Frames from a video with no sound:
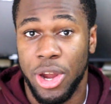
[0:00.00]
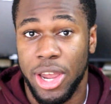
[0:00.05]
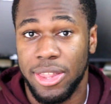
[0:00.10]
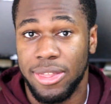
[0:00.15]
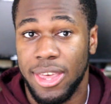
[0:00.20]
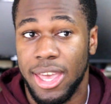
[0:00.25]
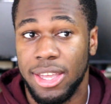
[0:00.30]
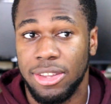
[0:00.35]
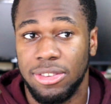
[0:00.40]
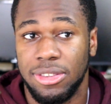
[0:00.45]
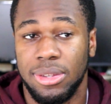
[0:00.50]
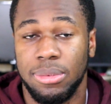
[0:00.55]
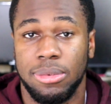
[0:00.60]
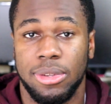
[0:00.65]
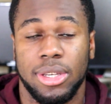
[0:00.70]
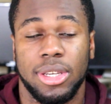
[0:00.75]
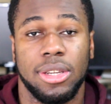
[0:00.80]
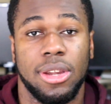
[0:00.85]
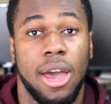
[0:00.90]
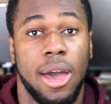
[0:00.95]
and that seems
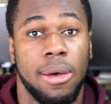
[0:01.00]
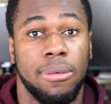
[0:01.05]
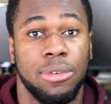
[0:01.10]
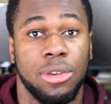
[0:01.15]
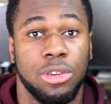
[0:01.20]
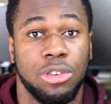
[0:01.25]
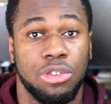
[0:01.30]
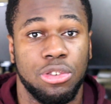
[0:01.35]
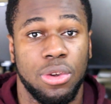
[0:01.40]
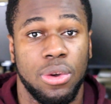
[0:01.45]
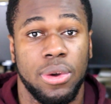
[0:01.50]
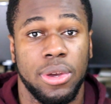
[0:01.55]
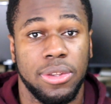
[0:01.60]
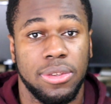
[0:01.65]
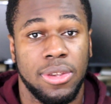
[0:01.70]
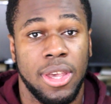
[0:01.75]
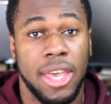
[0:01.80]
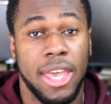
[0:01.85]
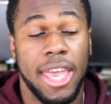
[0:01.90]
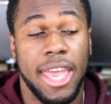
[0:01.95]
like an obvious
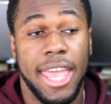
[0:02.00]
choice.